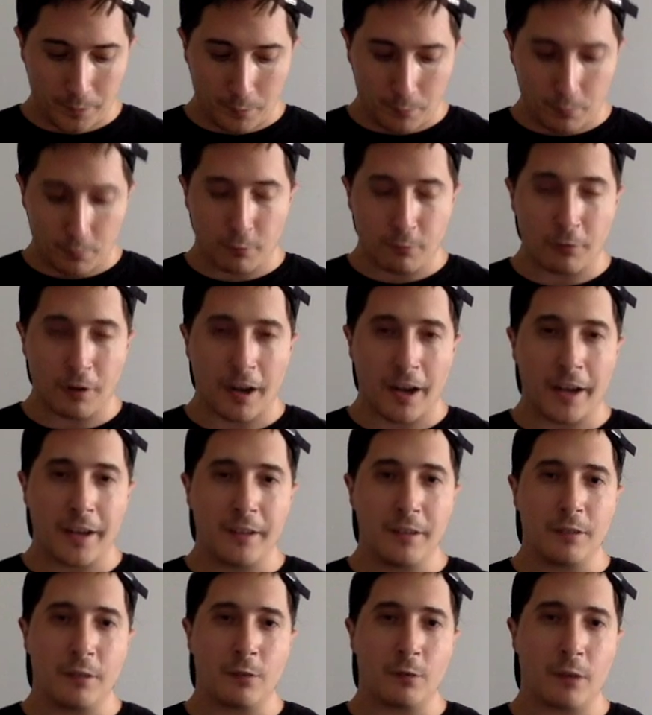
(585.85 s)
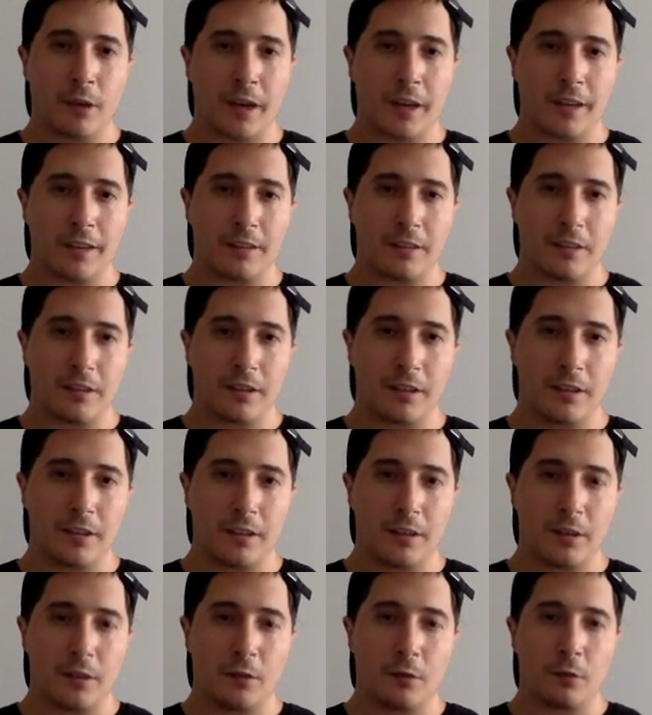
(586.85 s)
provide the right
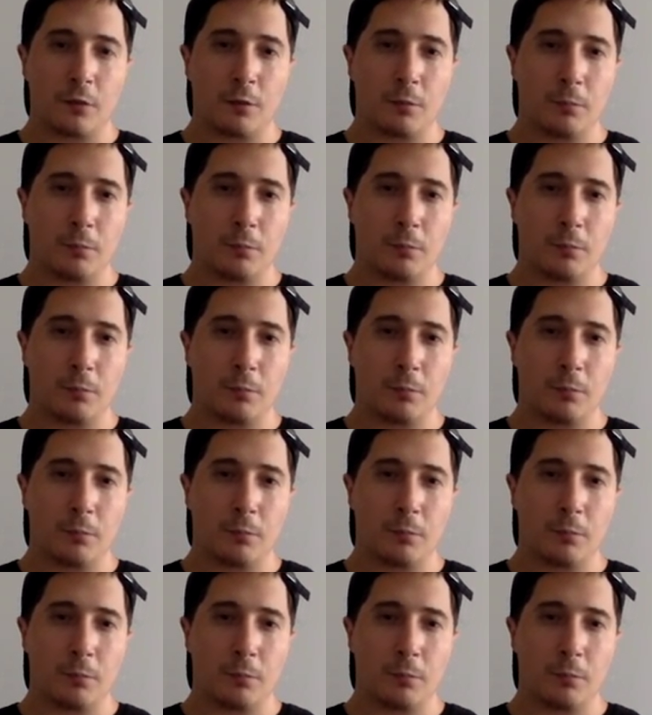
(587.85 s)
for